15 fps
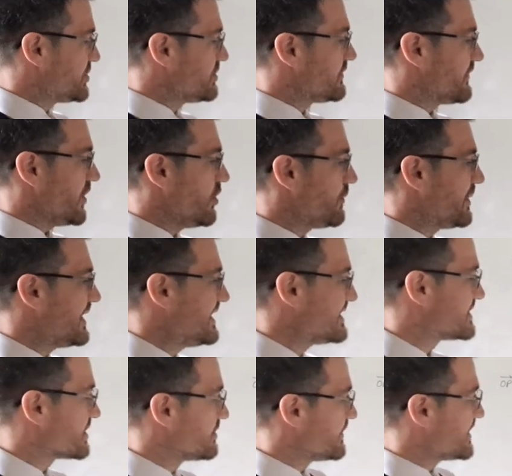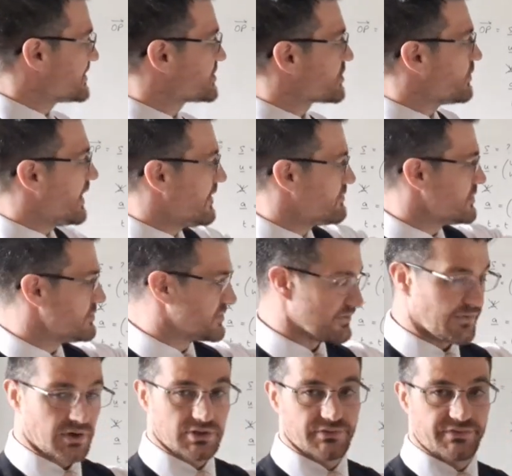of OP is going to be the square root of
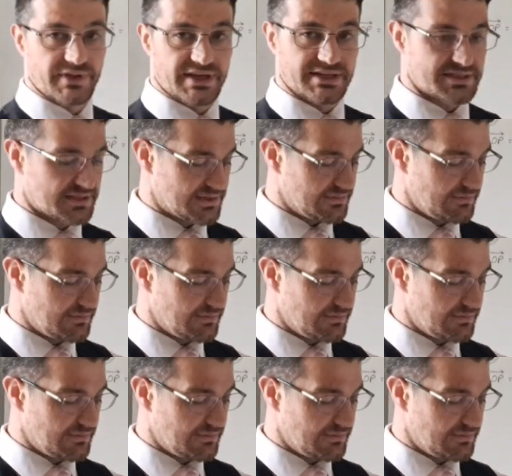all of this.